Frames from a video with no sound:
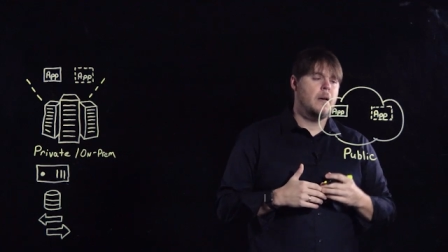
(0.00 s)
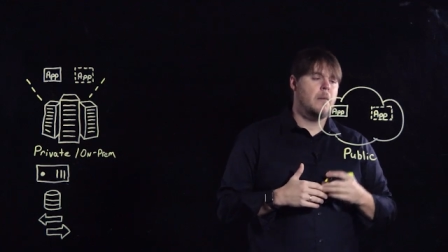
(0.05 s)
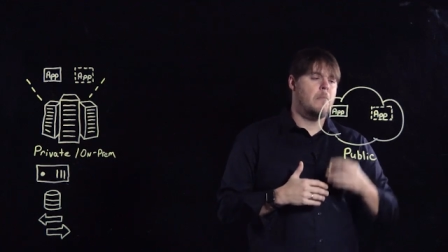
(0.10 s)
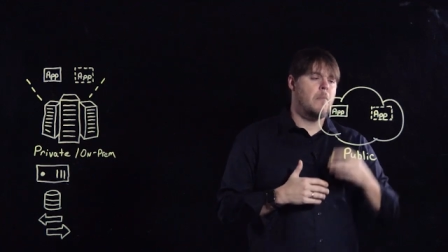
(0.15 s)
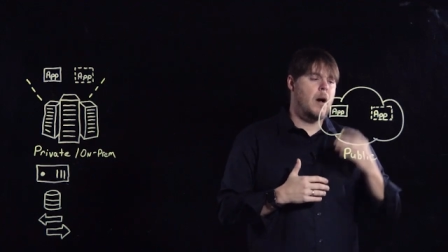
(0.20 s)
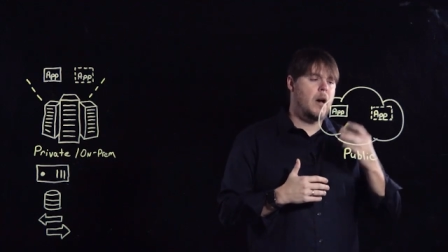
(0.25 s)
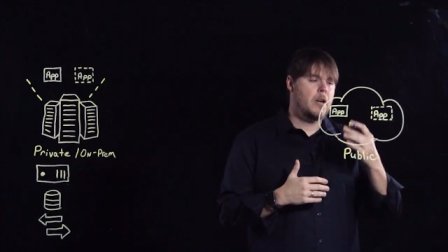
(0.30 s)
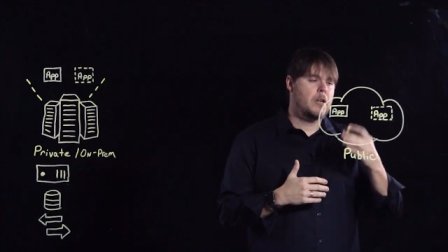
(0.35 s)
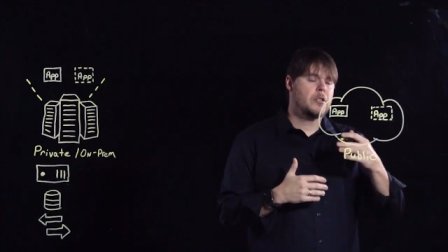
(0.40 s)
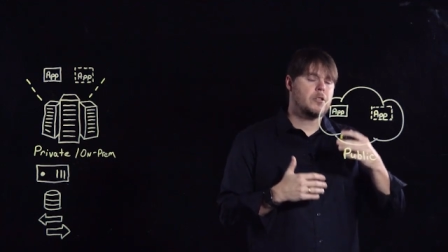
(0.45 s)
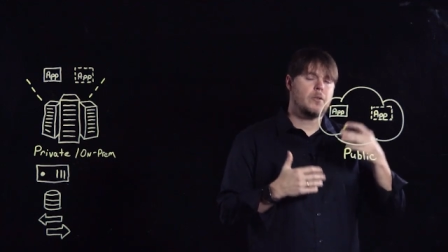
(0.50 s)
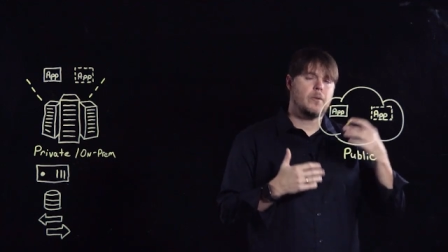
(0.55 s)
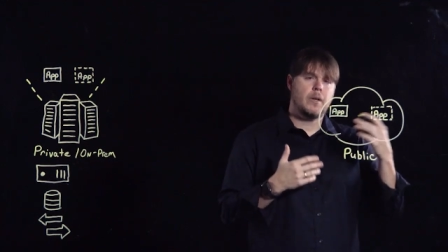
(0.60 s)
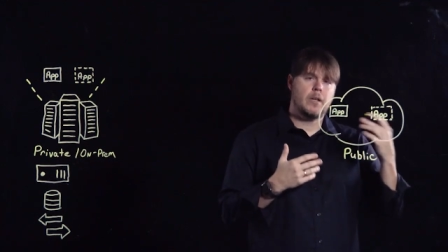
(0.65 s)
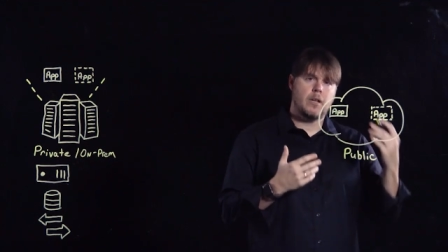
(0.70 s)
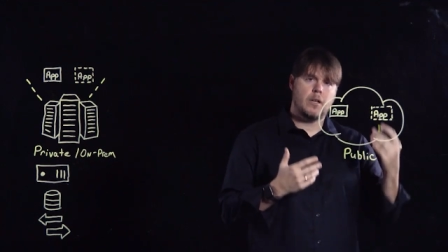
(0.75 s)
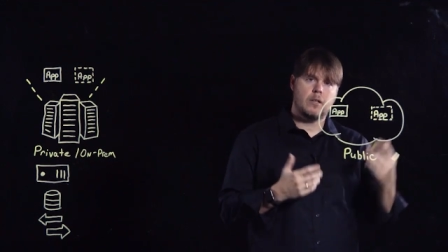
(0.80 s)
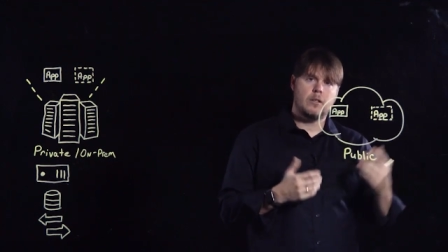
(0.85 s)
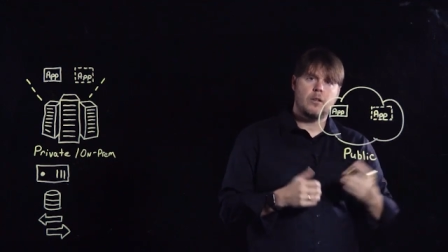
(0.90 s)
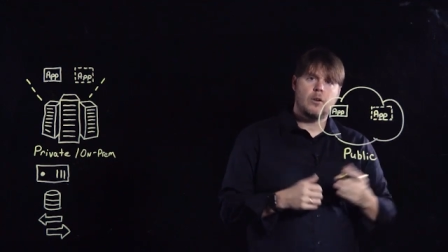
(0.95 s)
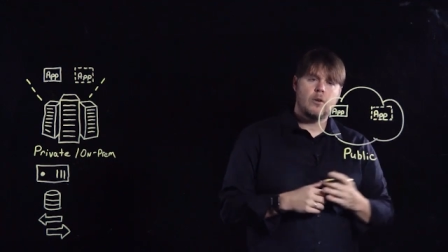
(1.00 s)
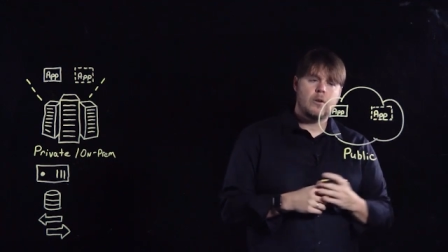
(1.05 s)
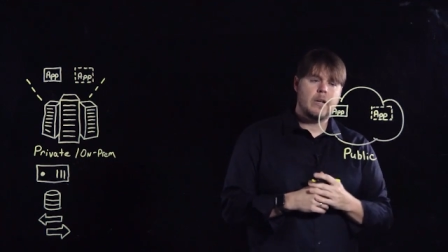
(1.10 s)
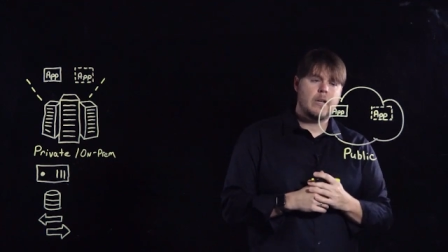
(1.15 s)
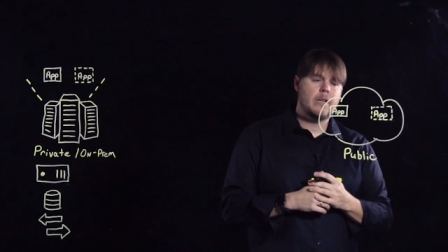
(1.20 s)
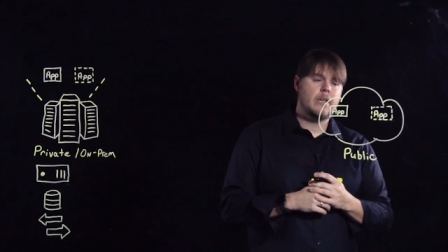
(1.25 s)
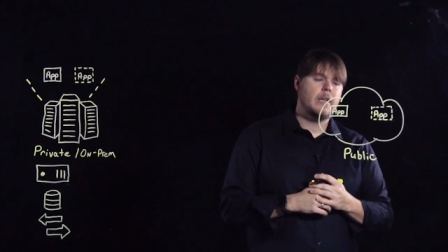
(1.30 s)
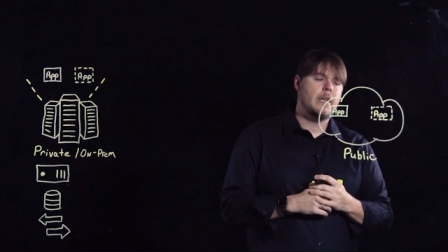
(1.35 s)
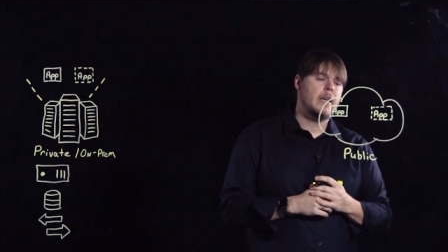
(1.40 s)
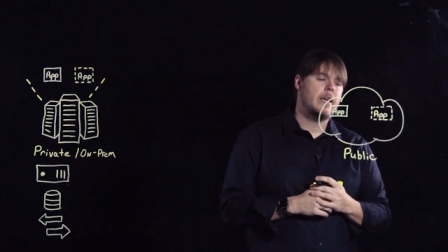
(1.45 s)
monitoring,
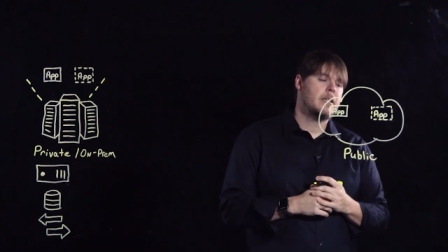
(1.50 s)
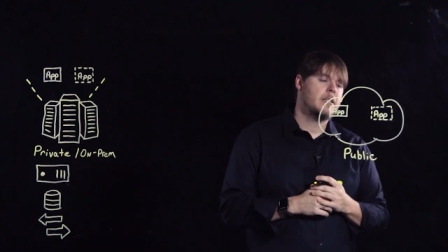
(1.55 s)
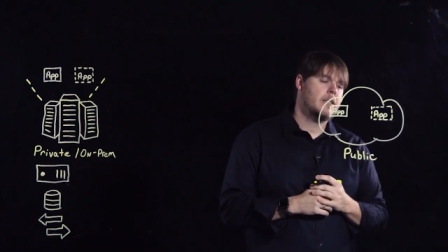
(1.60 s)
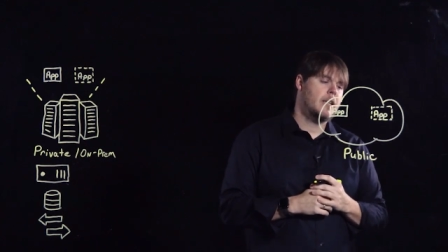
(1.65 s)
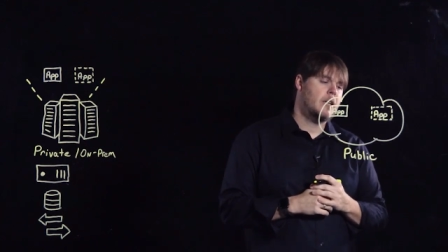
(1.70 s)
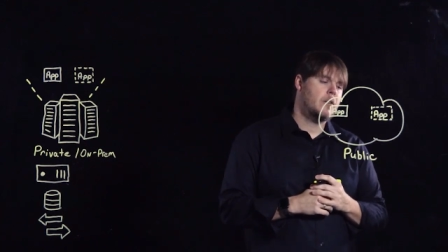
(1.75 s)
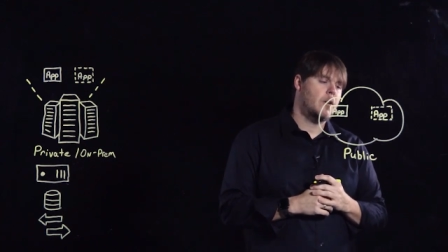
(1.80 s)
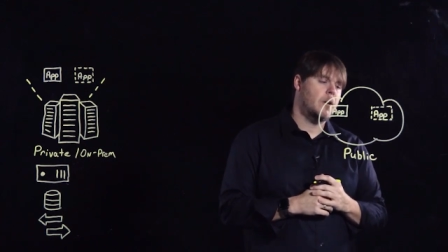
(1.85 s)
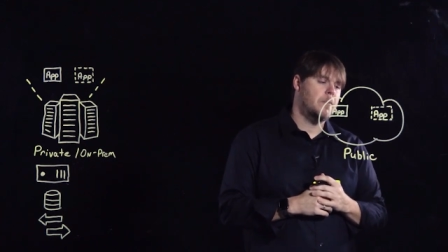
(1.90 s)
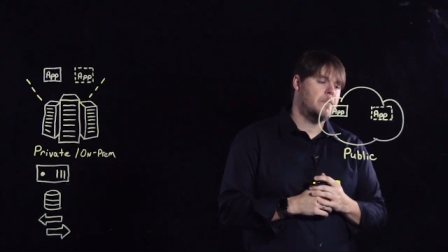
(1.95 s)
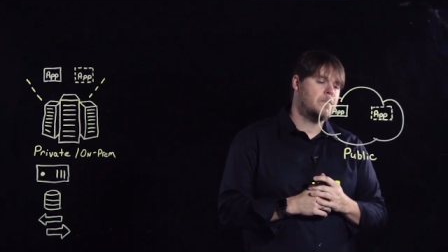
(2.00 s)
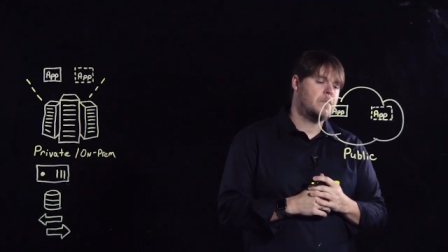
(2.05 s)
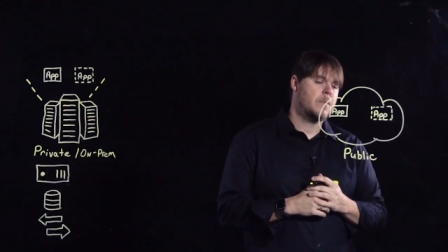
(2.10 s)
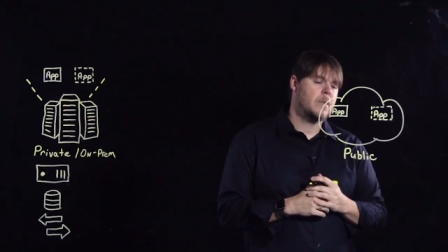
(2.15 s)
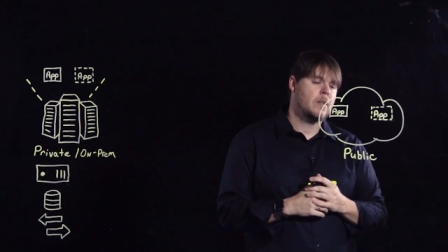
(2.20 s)
alerting, etc.